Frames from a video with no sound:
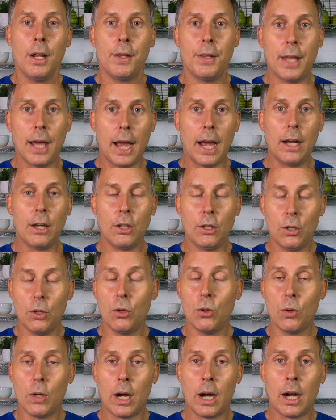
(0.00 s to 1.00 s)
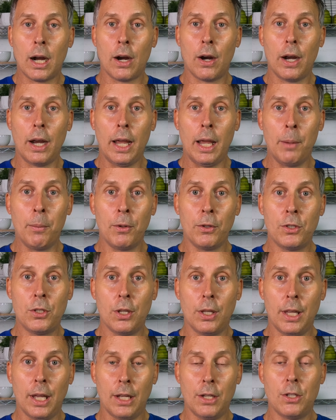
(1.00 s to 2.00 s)
that you are able
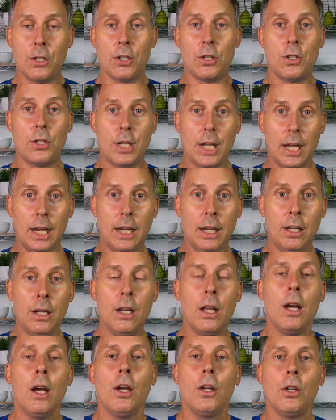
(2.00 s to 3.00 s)
to then sustain